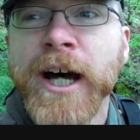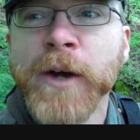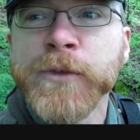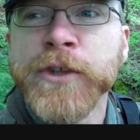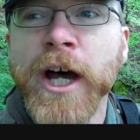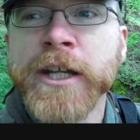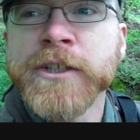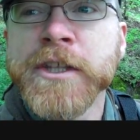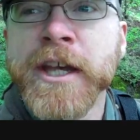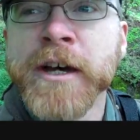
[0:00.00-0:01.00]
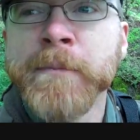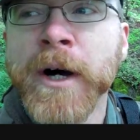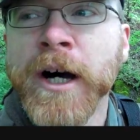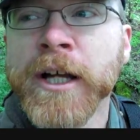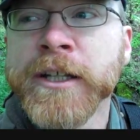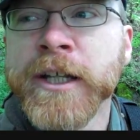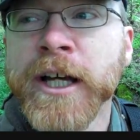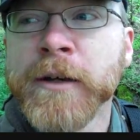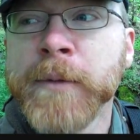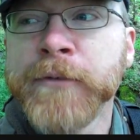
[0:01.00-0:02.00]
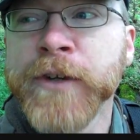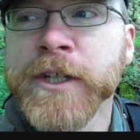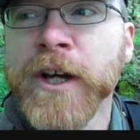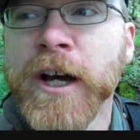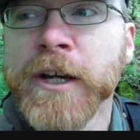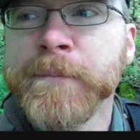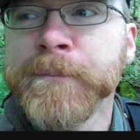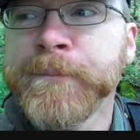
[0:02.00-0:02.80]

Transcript: I was talking to them on uh, my front yard.